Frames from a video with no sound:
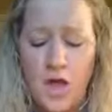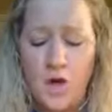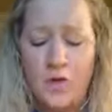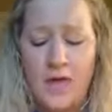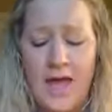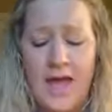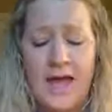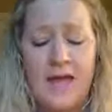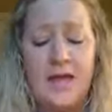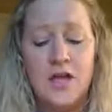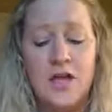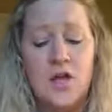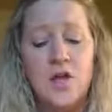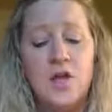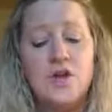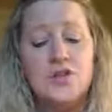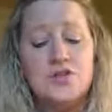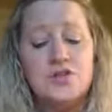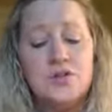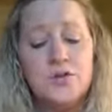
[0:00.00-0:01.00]
Okay,
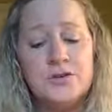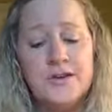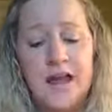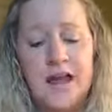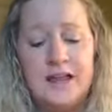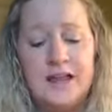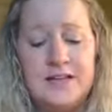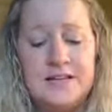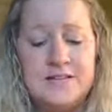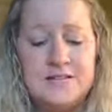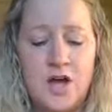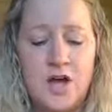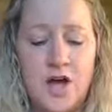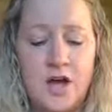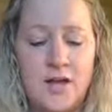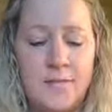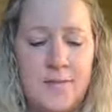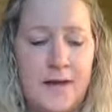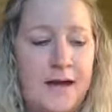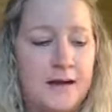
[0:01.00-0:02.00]
so now let's
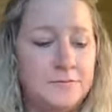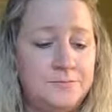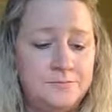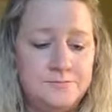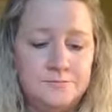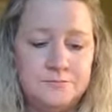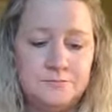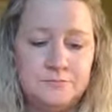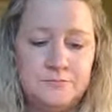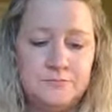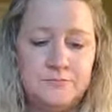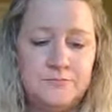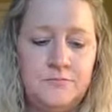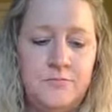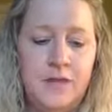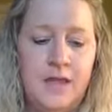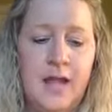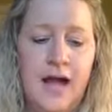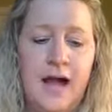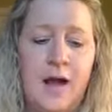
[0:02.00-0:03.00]
talk about
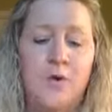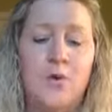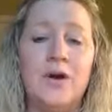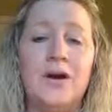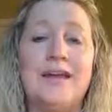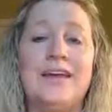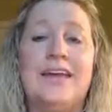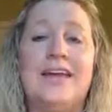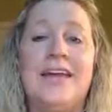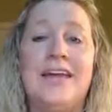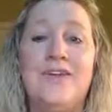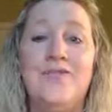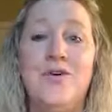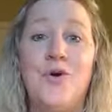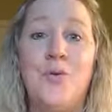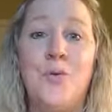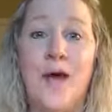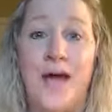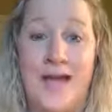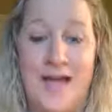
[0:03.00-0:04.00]
our
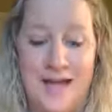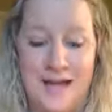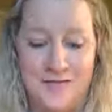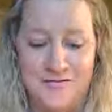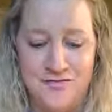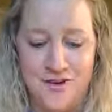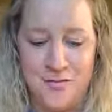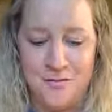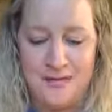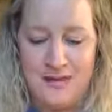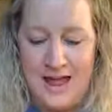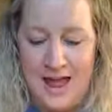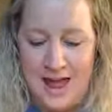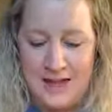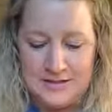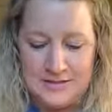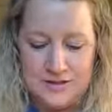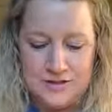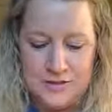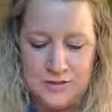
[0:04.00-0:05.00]
giveaway from
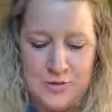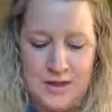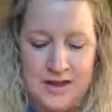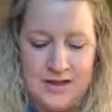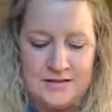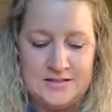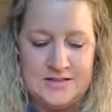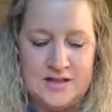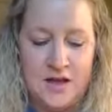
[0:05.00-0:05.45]
last week.